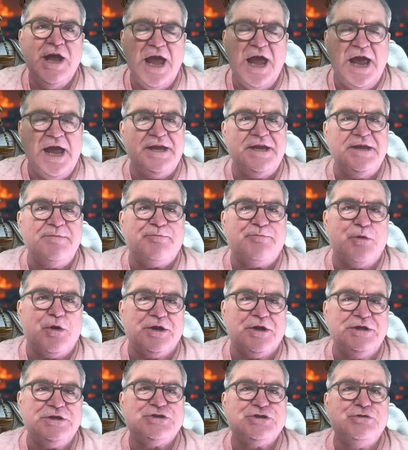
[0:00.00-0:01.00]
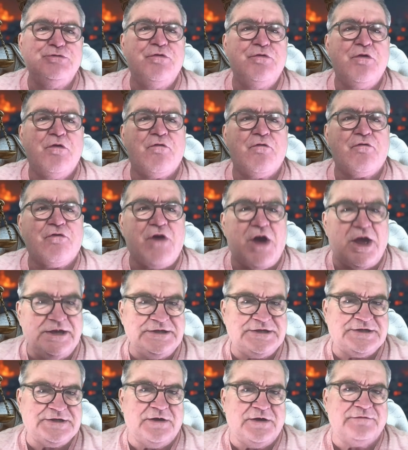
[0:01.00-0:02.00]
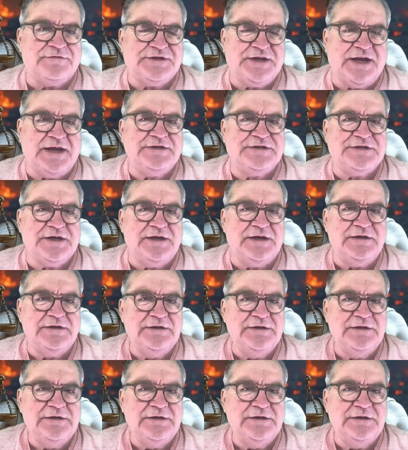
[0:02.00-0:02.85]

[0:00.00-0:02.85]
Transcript: anybody to the right of centre,